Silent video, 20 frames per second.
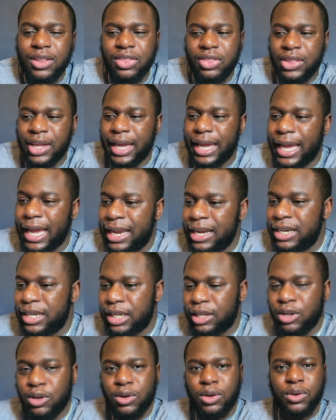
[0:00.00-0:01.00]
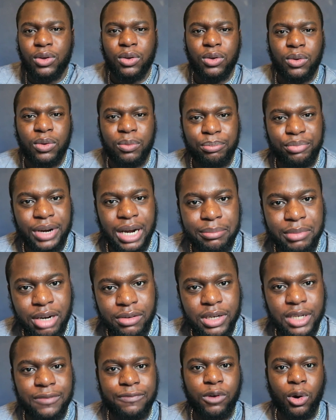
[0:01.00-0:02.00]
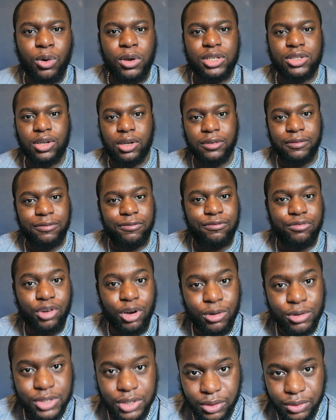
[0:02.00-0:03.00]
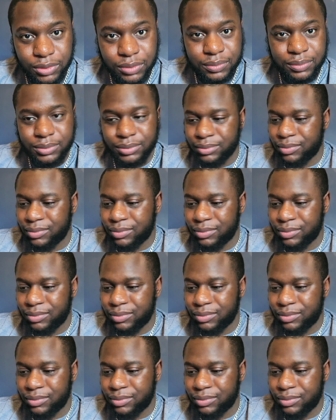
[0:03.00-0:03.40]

the ending primarily focused on Frozone,